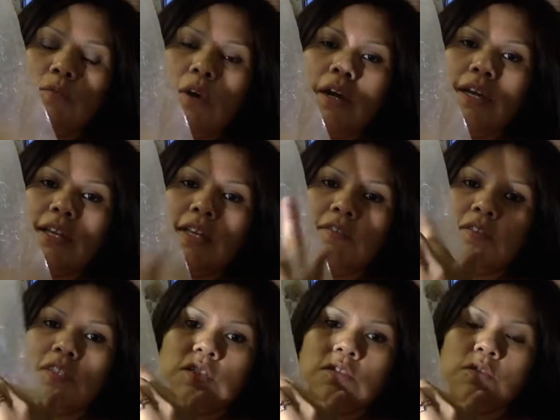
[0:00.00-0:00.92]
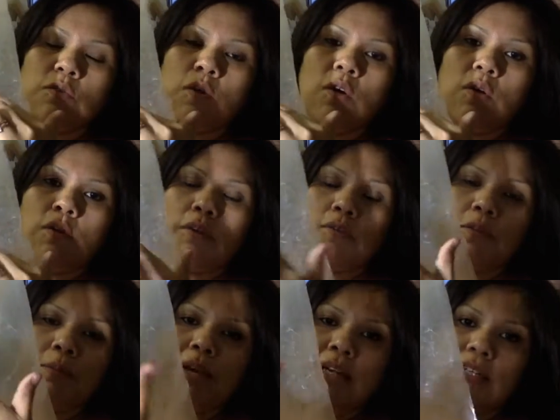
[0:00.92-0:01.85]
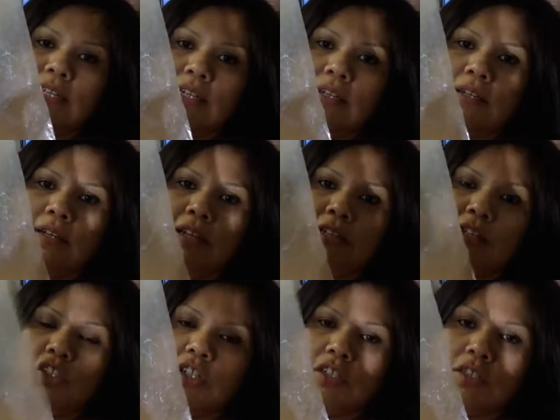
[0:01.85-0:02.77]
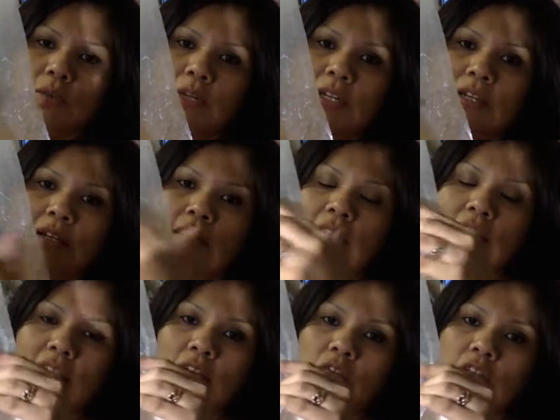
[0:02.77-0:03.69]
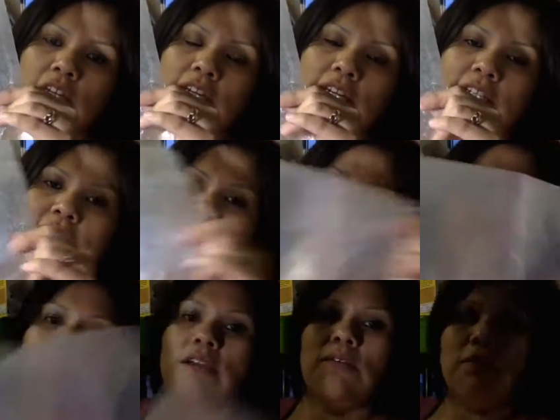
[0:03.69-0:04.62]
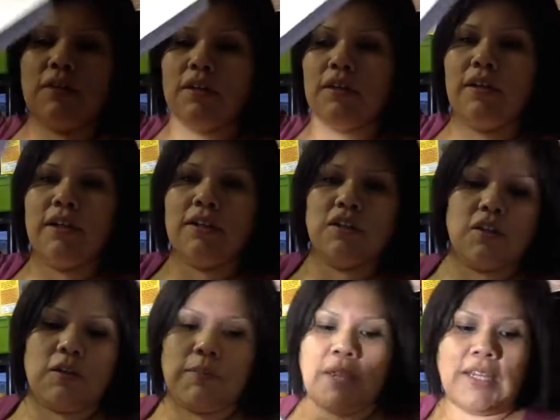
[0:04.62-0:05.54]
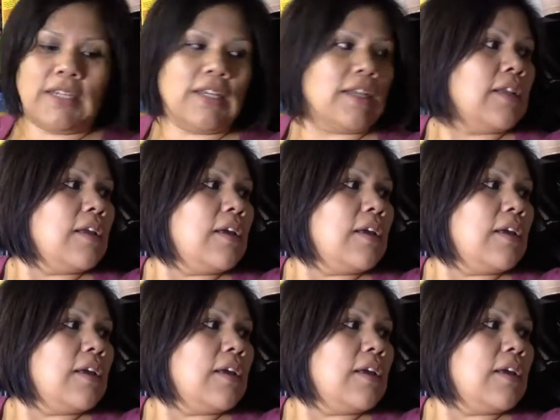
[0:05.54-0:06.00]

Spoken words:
I leave this through all out the painting and the gessoing. Then after that, I take it out and start painting.